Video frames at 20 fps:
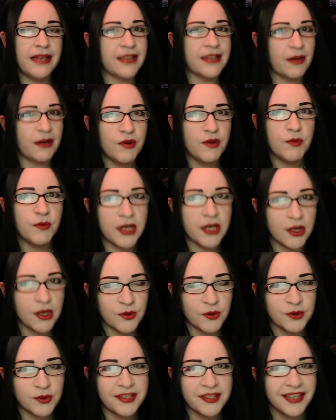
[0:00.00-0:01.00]
everyone
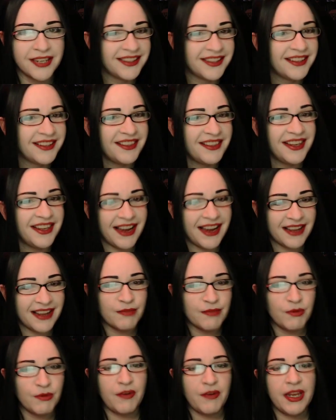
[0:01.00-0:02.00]
knows, the
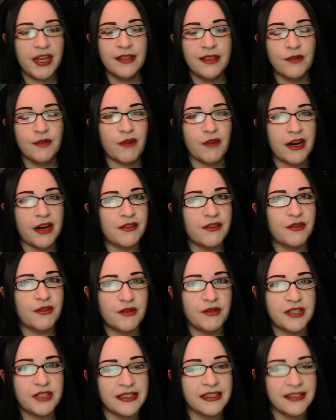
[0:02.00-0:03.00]
ninth movie in the Friday the
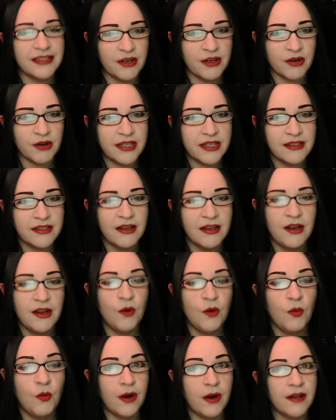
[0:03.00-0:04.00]
13th series
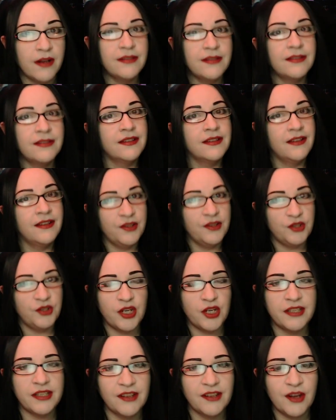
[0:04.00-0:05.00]
was
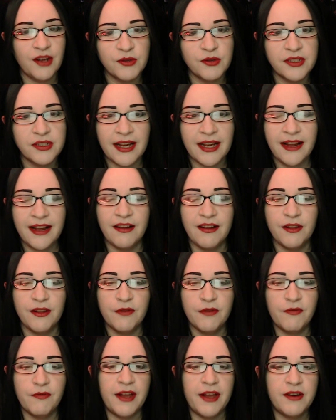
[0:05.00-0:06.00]
Jason Goes to Hell,
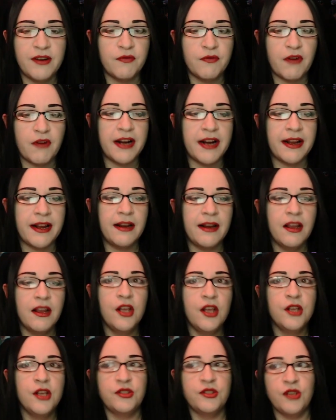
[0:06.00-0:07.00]
the final Friday.
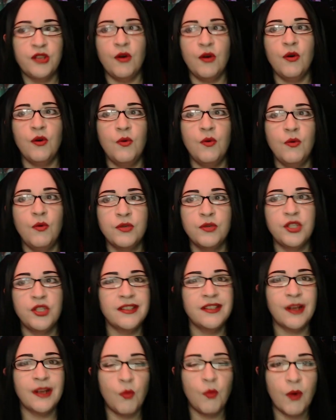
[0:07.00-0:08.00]
So
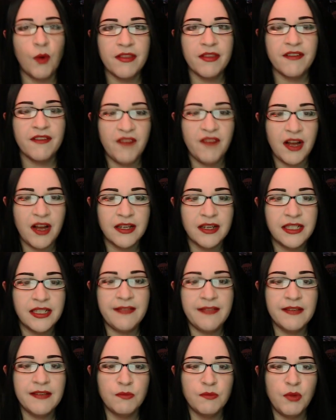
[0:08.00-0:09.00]
she's like, where the fuck
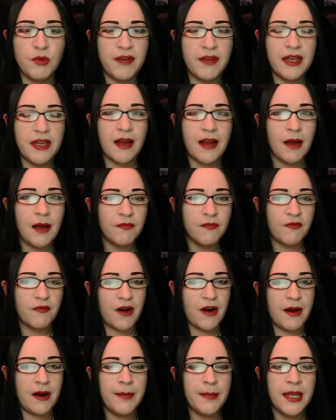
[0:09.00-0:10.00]
did this movie come
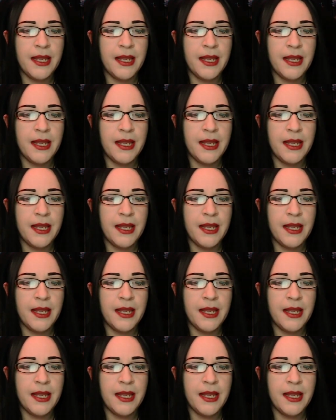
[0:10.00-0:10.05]
from?